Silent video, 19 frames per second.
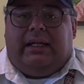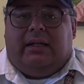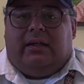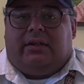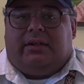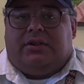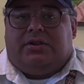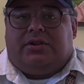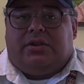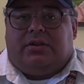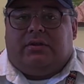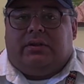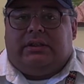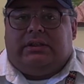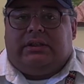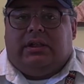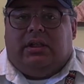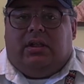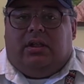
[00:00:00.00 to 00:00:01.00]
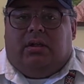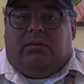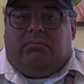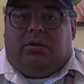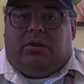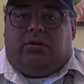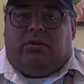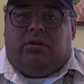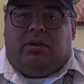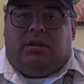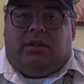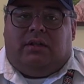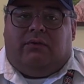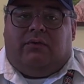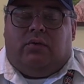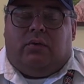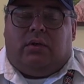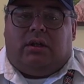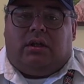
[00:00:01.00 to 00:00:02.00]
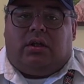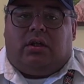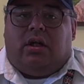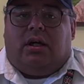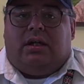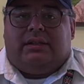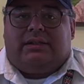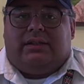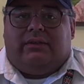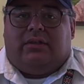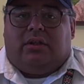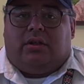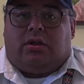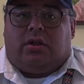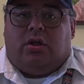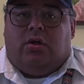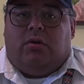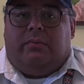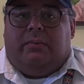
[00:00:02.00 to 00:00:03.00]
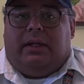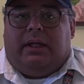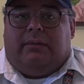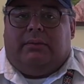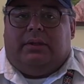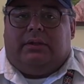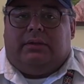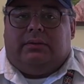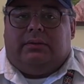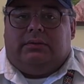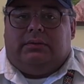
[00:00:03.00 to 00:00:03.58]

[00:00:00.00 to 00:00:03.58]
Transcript: health insurance but couldn't afford the cost of their copayment.